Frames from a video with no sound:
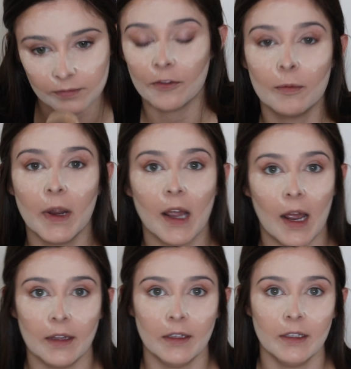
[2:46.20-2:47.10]
For my
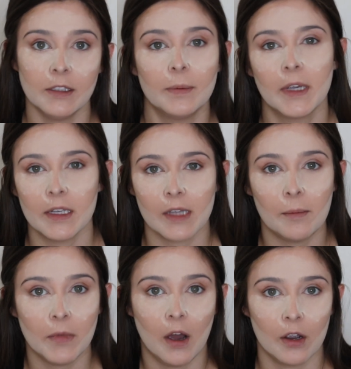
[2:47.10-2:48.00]
eyelids, because
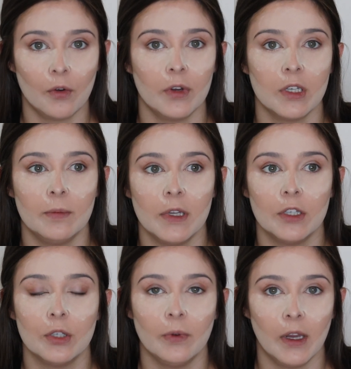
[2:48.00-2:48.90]
I'm not going to be
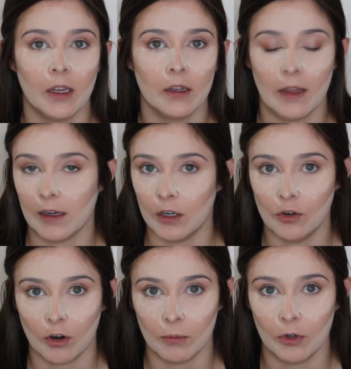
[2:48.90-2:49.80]
doing like a
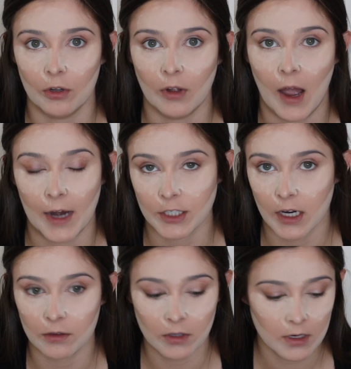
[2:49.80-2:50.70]
normal
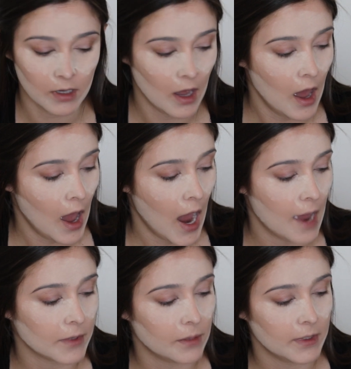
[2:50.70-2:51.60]
eyeshadow look, I'm
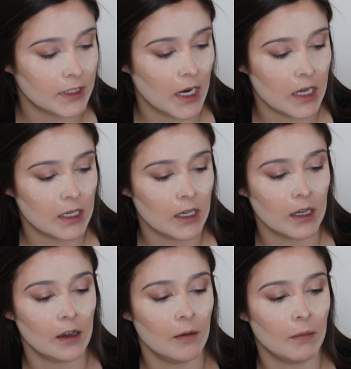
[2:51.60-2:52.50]
going to be
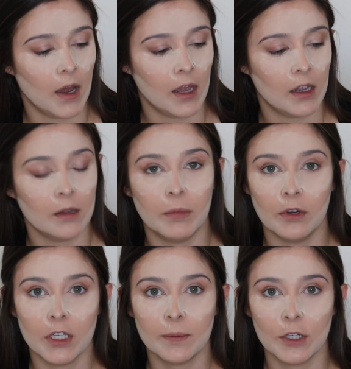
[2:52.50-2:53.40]
taking my
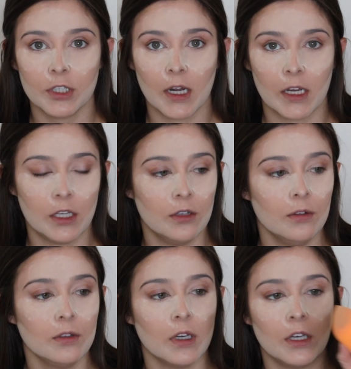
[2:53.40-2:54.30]
beauty sponge that I
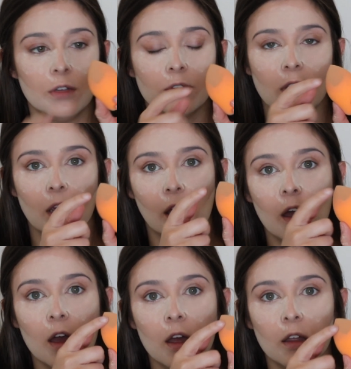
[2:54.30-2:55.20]
use and using
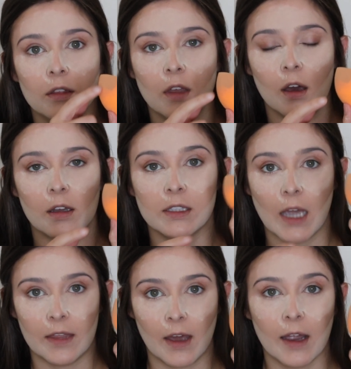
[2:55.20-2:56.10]
the
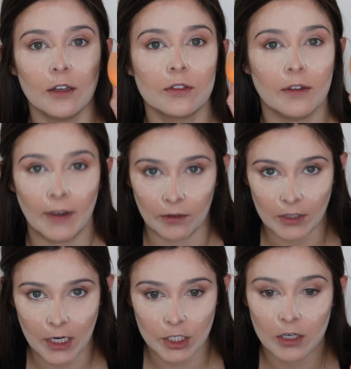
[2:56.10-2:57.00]
side that I use the
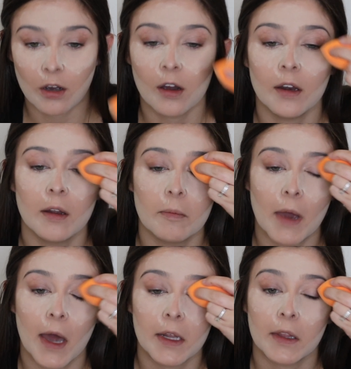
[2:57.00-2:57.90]
foundation on,
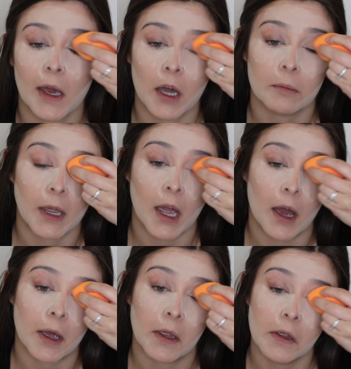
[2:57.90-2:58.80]
patting that on my
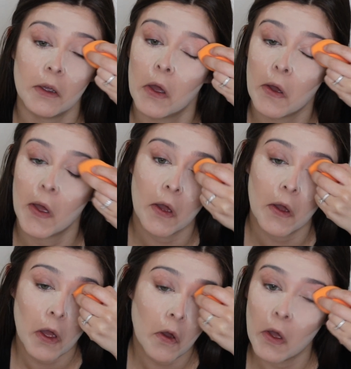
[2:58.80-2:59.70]
eye.
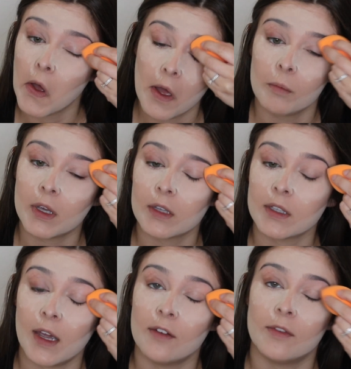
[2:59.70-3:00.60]
Because
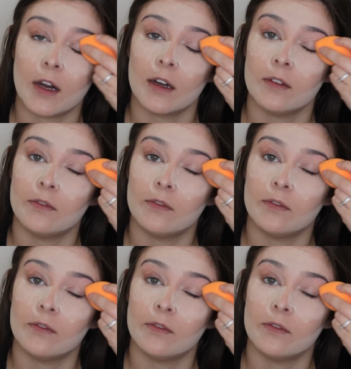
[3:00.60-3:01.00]
I have very